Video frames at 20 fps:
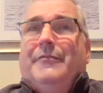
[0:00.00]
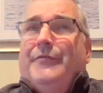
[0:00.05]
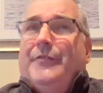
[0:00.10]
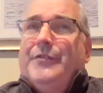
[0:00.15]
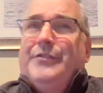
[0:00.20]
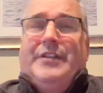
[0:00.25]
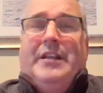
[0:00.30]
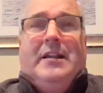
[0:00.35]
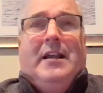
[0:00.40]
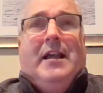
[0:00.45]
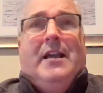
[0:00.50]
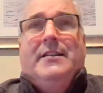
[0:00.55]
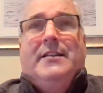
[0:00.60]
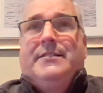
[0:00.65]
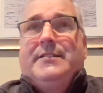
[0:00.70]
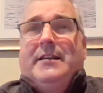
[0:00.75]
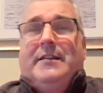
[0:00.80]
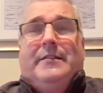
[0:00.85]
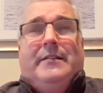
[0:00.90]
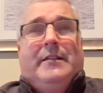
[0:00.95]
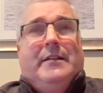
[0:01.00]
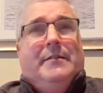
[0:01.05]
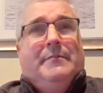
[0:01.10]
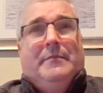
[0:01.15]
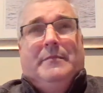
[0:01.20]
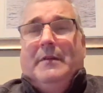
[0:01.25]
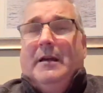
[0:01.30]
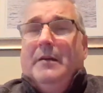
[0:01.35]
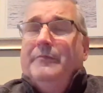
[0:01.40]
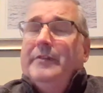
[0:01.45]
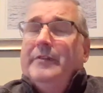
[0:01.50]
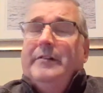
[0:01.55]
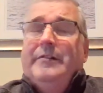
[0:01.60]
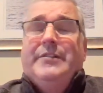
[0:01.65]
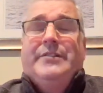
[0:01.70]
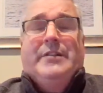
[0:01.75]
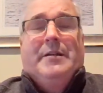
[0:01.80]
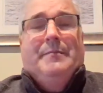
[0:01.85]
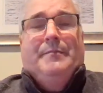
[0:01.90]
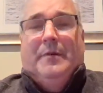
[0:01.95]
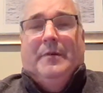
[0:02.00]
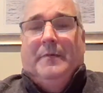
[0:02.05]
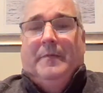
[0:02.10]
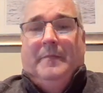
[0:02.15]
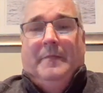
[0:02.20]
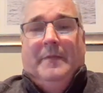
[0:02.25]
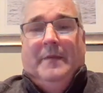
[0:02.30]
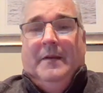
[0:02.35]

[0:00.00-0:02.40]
first thing I say to them, I'm very simple.